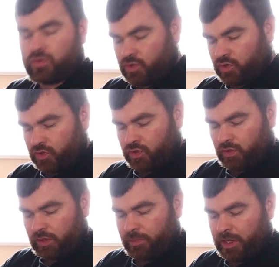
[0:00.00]

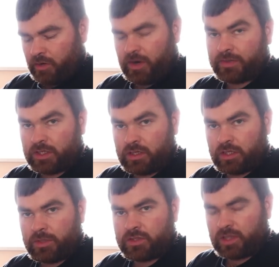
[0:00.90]
solid bit of ground that you're
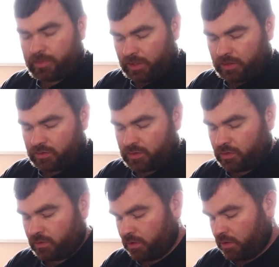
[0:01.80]
going to be stepping
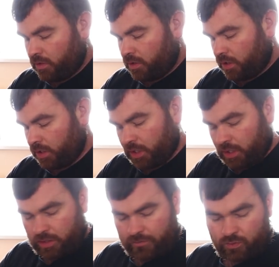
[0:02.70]
into.
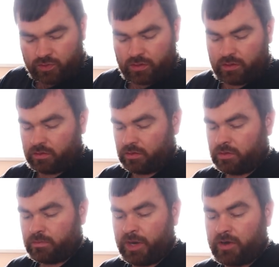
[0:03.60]
Uh, you've also a
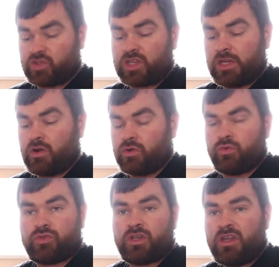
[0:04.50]
pair of ski
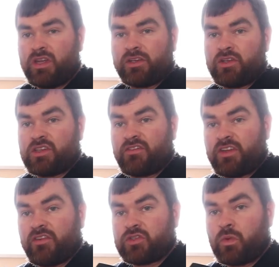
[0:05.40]
goggles because if
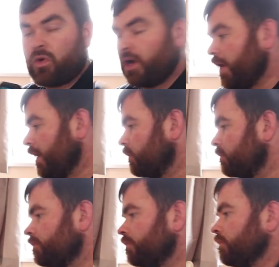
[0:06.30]
there is a white out
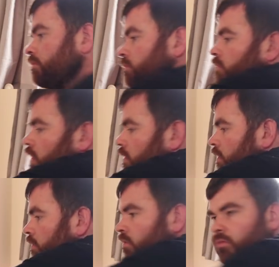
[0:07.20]

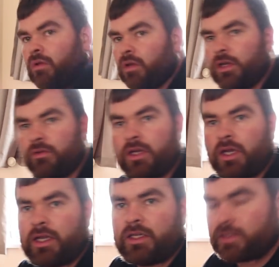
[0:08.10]
really, really
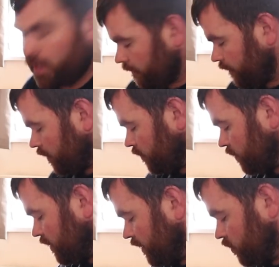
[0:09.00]
handy to have
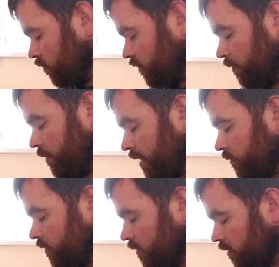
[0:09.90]
those. At least you'll still be
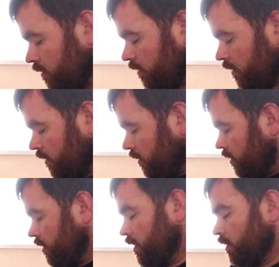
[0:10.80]
able to,
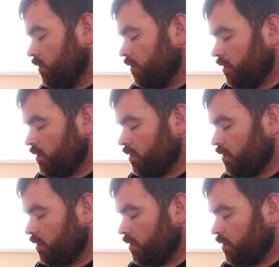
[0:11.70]
you know,